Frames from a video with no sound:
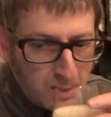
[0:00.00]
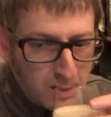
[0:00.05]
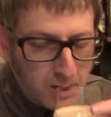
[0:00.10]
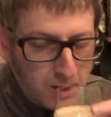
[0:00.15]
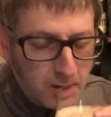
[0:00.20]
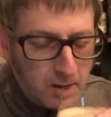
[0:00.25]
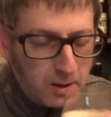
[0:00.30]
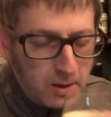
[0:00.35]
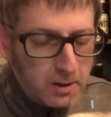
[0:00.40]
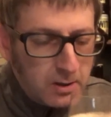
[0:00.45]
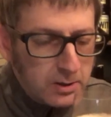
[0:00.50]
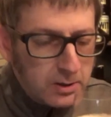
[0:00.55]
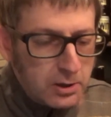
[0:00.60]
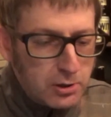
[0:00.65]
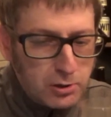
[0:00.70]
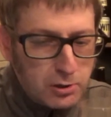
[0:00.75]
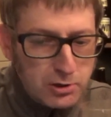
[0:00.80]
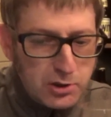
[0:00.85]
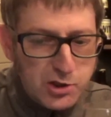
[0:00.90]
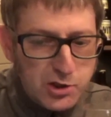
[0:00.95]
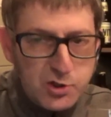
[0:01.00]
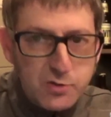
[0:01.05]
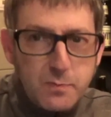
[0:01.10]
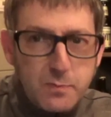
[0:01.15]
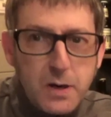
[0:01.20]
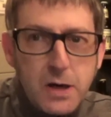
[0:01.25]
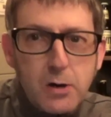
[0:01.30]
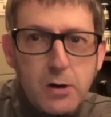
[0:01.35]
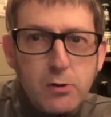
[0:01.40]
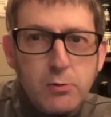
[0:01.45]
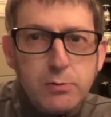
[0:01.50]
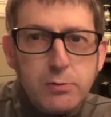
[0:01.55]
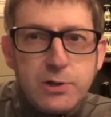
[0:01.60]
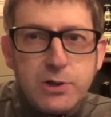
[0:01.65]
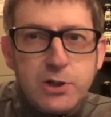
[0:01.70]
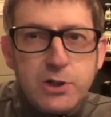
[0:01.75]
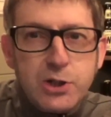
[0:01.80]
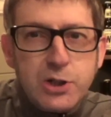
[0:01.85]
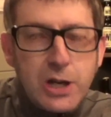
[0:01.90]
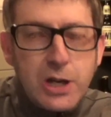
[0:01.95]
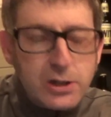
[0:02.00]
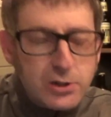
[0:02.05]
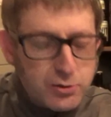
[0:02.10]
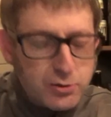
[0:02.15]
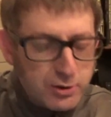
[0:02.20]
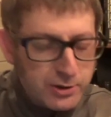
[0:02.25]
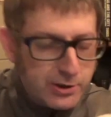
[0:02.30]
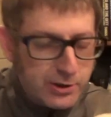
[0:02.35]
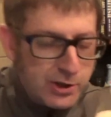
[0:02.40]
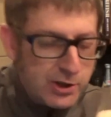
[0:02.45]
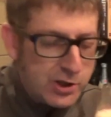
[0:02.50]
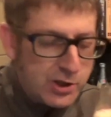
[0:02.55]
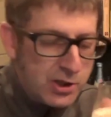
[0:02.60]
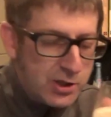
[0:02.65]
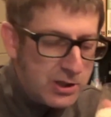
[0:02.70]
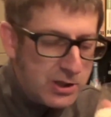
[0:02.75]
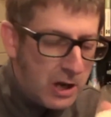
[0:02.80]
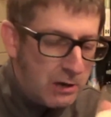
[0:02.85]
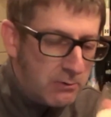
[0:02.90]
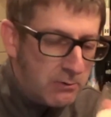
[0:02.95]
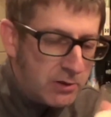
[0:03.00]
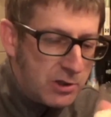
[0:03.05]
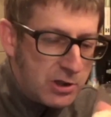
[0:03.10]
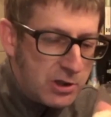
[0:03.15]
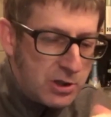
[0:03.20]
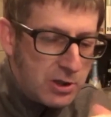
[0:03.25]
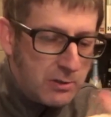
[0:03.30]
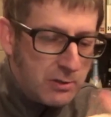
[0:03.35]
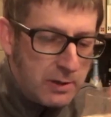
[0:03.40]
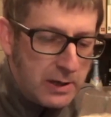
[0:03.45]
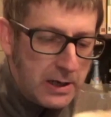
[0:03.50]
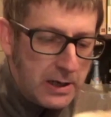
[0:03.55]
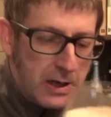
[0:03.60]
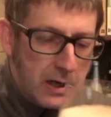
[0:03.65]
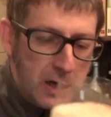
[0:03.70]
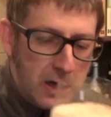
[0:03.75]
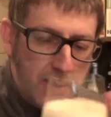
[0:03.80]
Oh, you can smell citrus notes to it.